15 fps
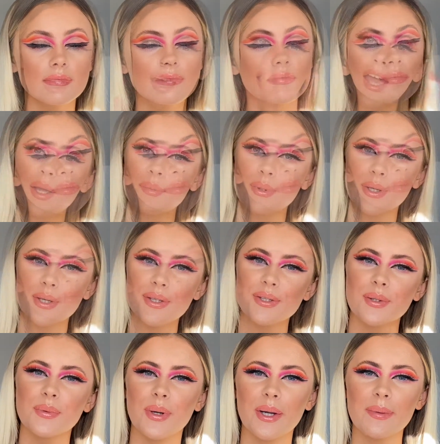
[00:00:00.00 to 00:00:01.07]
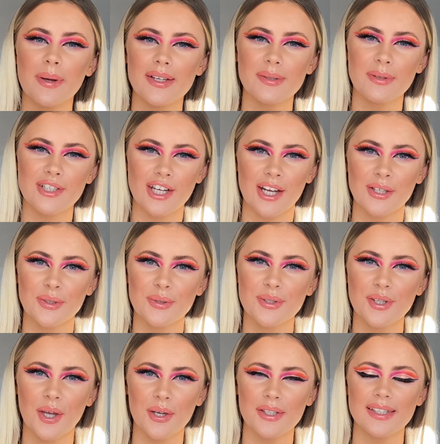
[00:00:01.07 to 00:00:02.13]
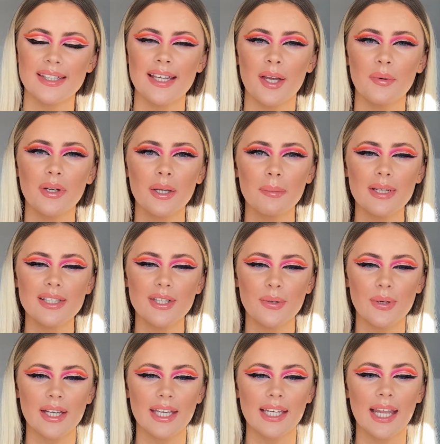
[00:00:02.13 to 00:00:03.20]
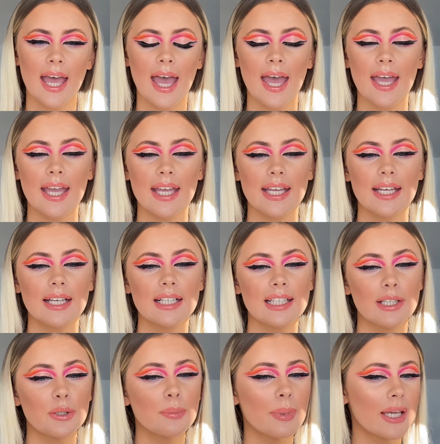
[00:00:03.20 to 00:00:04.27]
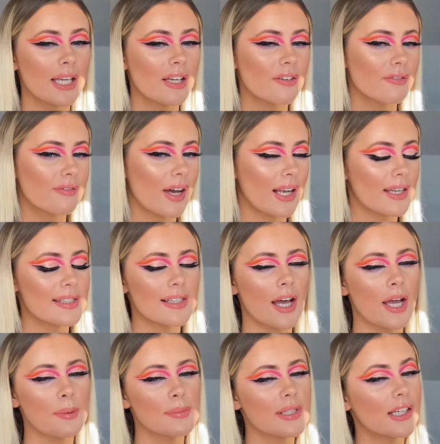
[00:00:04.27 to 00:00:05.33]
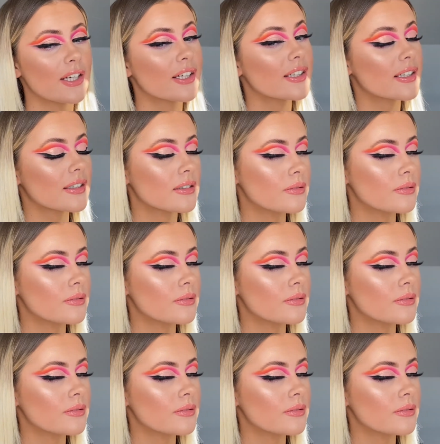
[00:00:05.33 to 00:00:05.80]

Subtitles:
Hey beauts, welcome back to my channel. So today we're going to be doing a little pink Valentine's look.